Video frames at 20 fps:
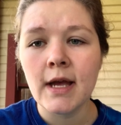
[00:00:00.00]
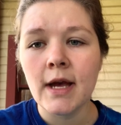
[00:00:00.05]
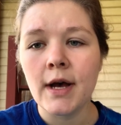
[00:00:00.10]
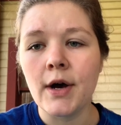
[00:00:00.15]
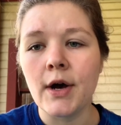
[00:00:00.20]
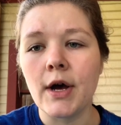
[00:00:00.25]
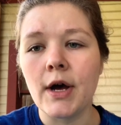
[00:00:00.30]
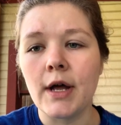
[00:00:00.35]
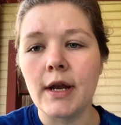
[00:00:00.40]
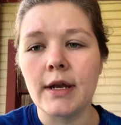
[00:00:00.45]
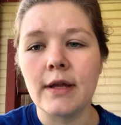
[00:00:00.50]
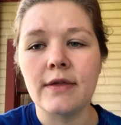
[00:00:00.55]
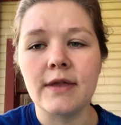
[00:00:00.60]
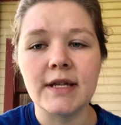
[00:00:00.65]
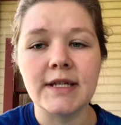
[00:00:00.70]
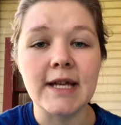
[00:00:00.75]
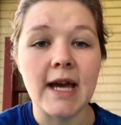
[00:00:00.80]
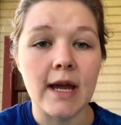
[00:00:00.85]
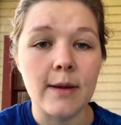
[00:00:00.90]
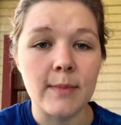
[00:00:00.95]
on the
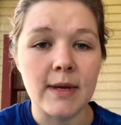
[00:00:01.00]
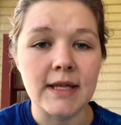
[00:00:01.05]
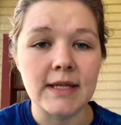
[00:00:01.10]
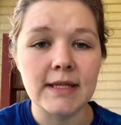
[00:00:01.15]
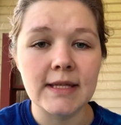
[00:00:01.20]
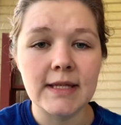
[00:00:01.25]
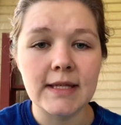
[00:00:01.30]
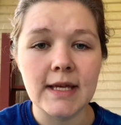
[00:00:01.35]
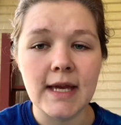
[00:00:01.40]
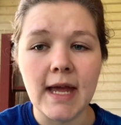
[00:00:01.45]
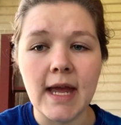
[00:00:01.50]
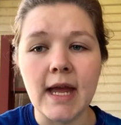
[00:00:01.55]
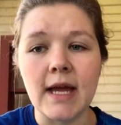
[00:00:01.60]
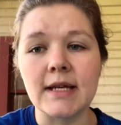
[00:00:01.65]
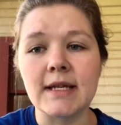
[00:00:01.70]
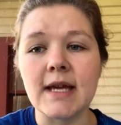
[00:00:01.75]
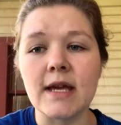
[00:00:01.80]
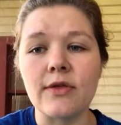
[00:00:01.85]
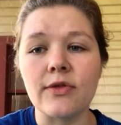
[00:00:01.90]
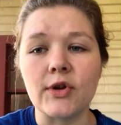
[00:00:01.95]
diamonds
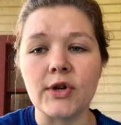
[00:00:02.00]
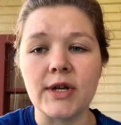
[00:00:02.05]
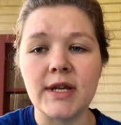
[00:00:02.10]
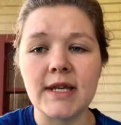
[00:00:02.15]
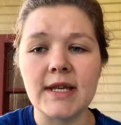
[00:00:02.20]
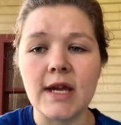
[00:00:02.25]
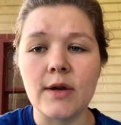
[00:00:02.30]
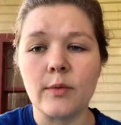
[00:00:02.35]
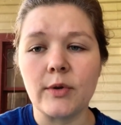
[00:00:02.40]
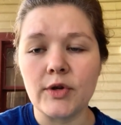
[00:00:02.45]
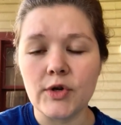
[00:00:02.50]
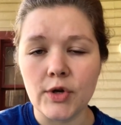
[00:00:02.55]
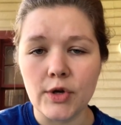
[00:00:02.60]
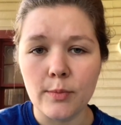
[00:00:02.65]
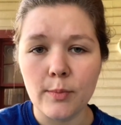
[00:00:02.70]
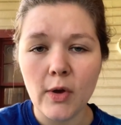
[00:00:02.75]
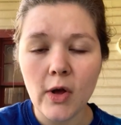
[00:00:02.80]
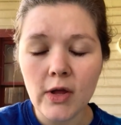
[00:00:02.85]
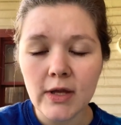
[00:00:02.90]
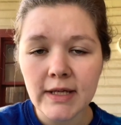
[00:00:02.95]
and a 30-day return
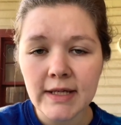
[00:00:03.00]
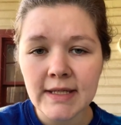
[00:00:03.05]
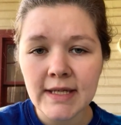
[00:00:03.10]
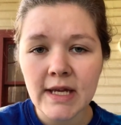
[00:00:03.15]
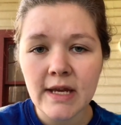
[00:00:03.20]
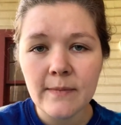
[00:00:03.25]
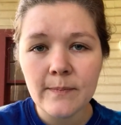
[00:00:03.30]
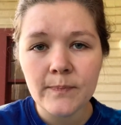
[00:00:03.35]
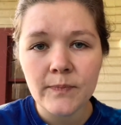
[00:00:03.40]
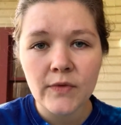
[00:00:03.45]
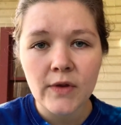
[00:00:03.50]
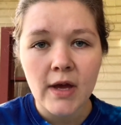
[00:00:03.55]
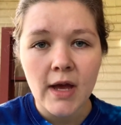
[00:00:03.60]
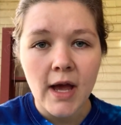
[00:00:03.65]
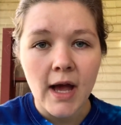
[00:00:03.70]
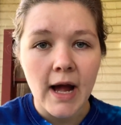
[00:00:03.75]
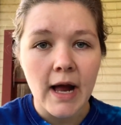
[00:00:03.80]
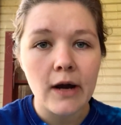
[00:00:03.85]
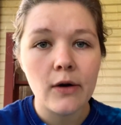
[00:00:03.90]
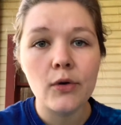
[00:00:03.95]
policy.
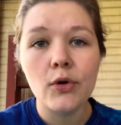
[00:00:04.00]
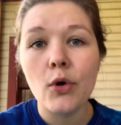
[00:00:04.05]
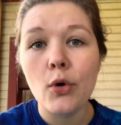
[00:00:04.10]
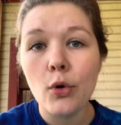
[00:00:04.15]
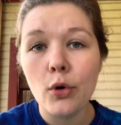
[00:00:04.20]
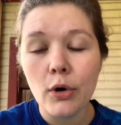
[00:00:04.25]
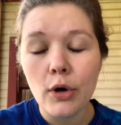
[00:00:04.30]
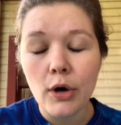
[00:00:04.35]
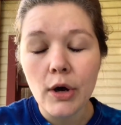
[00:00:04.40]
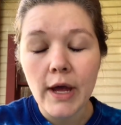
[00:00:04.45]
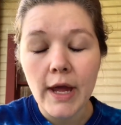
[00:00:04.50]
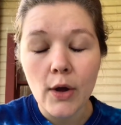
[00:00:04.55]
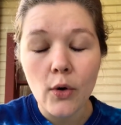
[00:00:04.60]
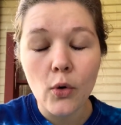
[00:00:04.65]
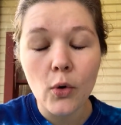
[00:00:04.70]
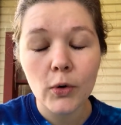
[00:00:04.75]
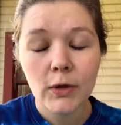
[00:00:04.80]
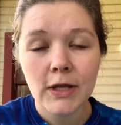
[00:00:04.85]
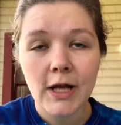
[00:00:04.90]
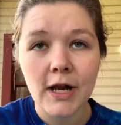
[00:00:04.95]
I don't know a
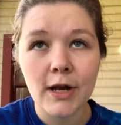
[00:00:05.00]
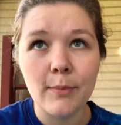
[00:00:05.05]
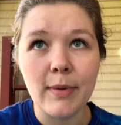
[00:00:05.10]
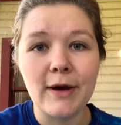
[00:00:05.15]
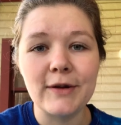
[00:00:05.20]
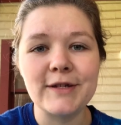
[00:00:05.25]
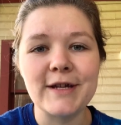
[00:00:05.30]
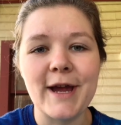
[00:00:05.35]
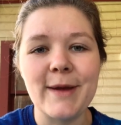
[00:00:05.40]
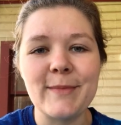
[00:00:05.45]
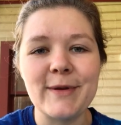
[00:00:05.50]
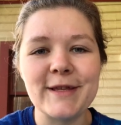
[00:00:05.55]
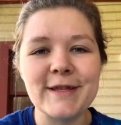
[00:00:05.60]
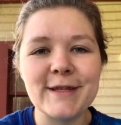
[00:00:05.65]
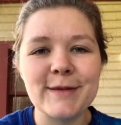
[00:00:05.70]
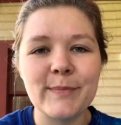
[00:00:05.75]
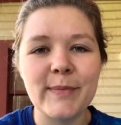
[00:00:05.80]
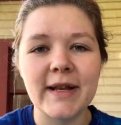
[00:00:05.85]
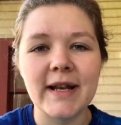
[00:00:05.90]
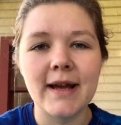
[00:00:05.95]
whole lot about
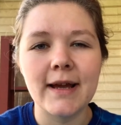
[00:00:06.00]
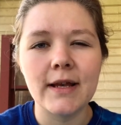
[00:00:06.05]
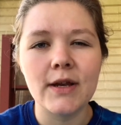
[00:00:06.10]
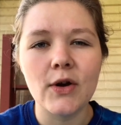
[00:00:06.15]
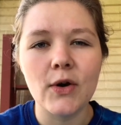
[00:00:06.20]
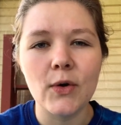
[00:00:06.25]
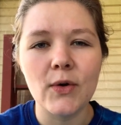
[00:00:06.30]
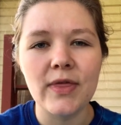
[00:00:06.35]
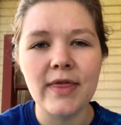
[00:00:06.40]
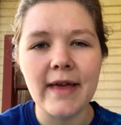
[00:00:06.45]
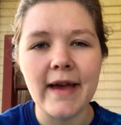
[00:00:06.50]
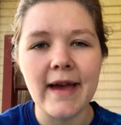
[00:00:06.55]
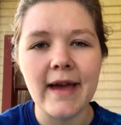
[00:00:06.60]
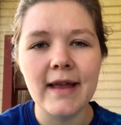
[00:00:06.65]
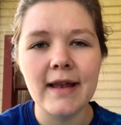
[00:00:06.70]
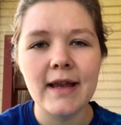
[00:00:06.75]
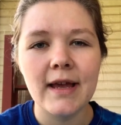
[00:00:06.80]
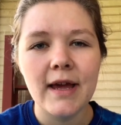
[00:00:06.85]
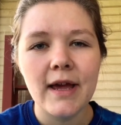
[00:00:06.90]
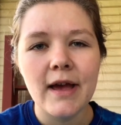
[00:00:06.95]
diamonds, but I know that
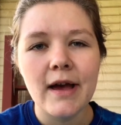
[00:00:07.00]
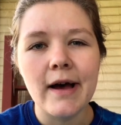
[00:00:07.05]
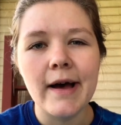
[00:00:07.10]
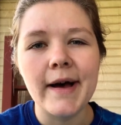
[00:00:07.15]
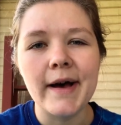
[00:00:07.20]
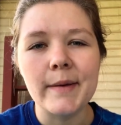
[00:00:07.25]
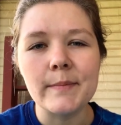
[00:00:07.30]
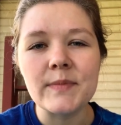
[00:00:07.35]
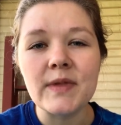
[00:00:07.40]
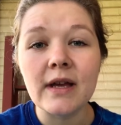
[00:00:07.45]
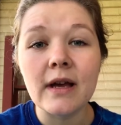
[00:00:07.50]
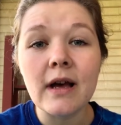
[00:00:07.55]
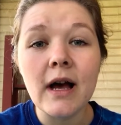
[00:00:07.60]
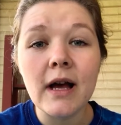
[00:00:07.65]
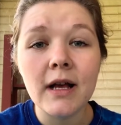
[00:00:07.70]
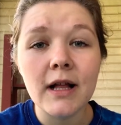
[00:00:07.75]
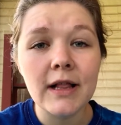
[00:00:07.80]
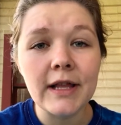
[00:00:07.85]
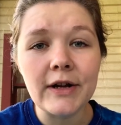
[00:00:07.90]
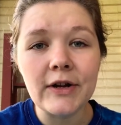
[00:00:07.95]
the
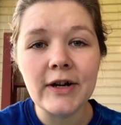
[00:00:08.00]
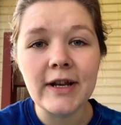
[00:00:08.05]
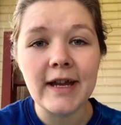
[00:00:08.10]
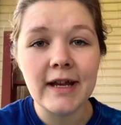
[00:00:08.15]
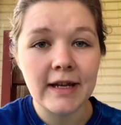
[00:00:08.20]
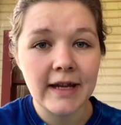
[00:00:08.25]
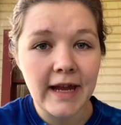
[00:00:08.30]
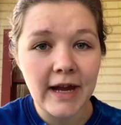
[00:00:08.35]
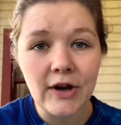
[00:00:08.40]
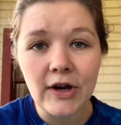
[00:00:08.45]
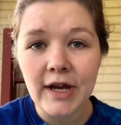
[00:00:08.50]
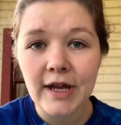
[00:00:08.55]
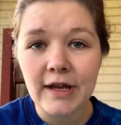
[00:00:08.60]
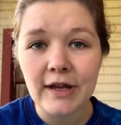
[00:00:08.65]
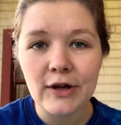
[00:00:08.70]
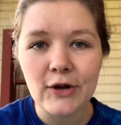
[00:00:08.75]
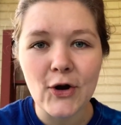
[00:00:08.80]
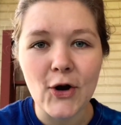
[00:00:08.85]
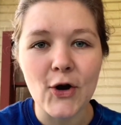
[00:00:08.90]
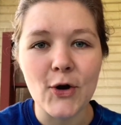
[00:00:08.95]
cut, clarity, and carat
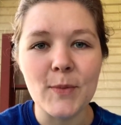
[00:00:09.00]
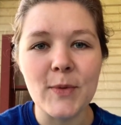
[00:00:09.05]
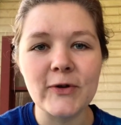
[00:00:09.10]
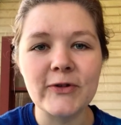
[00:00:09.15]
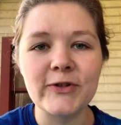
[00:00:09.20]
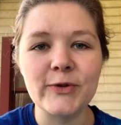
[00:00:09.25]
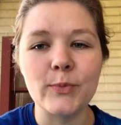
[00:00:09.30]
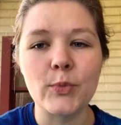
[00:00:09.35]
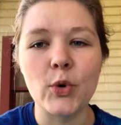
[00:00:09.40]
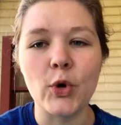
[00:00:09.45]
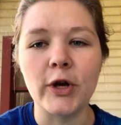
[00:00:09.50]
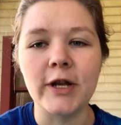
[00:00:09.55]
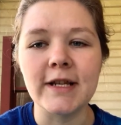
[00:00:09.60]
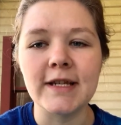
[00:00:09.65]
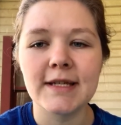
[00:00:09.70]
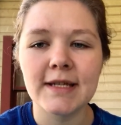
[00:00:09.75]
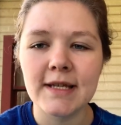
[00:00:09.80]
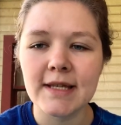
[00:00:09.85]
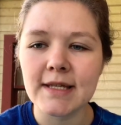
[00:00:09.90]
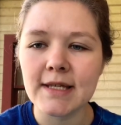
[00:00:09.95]
are most
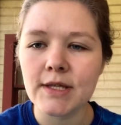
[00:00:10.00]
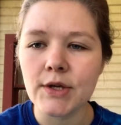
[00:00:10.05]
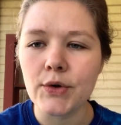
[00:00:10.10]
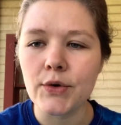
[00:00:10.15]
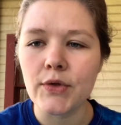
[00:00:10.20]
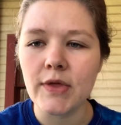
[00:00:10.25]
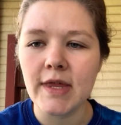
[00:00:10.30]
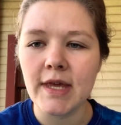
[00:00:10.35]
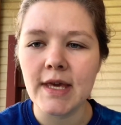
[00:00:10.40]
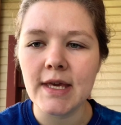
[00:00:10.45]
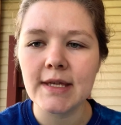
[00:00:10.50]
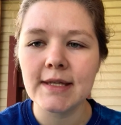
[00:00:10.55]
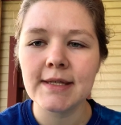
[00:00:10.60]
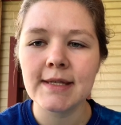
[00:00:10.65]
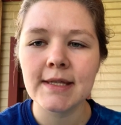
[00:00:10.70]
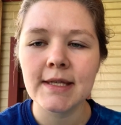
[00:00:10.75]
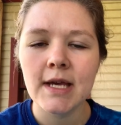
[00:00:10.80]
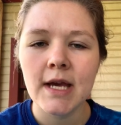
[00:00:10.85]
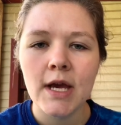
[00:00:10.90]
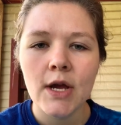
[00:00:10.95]
important. And so
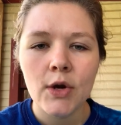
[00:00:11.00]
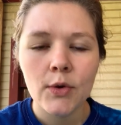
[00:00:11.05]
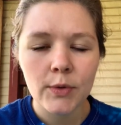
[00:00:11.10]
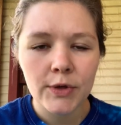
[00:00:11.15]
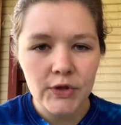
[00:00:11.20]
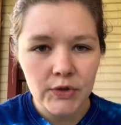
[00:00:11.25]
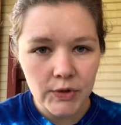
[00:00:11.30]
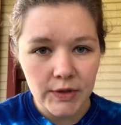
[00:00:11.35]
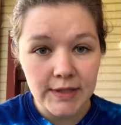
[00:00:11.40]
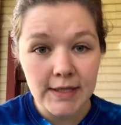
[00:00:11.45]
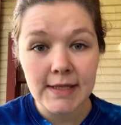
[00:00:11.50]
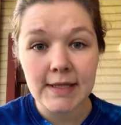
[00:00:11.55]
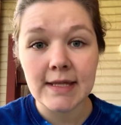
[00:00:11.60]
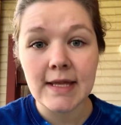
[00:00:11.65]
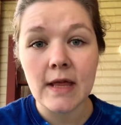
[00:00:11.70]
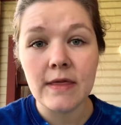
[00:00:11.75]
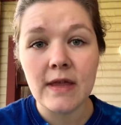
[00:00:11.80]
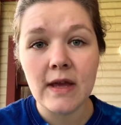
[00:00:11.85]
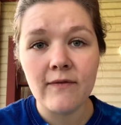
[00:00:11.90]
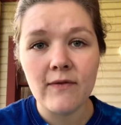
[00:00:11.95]
these resources
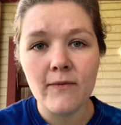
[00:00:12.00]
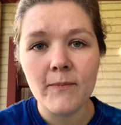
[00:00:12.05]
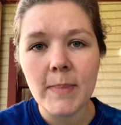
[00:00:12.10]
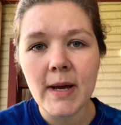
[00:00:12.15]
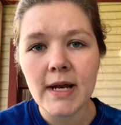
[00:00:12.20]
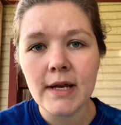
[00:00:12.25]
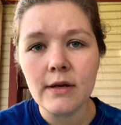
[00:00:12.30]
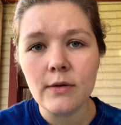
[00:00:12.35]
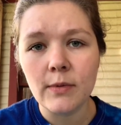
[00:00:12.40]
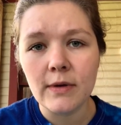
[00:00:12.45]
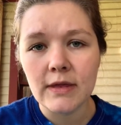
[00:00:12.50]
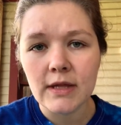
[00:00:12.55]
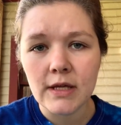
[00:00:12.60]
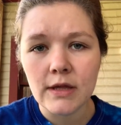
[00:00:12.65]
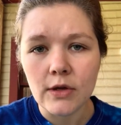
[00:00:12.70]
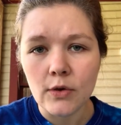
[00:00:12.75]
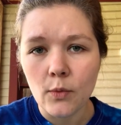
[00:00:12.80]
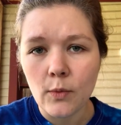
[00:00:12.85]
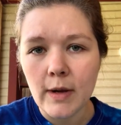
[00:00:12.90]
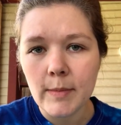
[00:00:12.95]
that they've embedded within
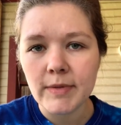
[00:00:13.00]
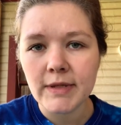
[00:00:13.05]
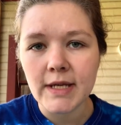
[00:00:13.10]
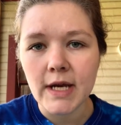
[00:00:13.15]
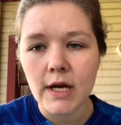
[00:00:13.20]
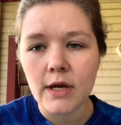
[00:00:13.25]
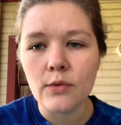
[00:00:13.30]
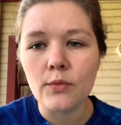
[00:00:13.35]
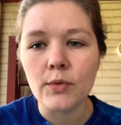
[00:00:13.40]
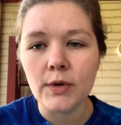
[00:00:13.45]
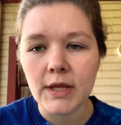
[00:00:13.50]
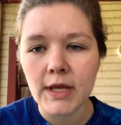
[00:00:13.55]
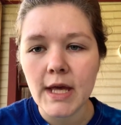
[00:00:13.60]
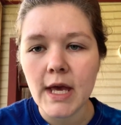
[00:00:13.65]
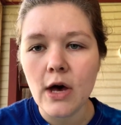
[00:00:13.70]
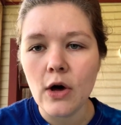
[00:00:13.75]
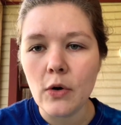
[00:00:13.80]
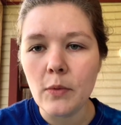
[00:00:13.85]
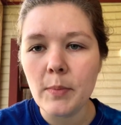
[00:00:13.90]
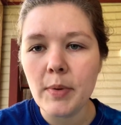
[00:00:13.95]
their website really
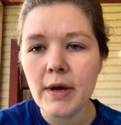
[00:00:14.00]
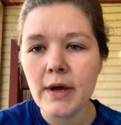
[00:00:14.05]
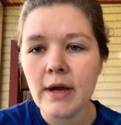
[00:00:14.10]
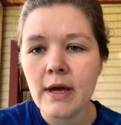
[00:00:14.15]
help.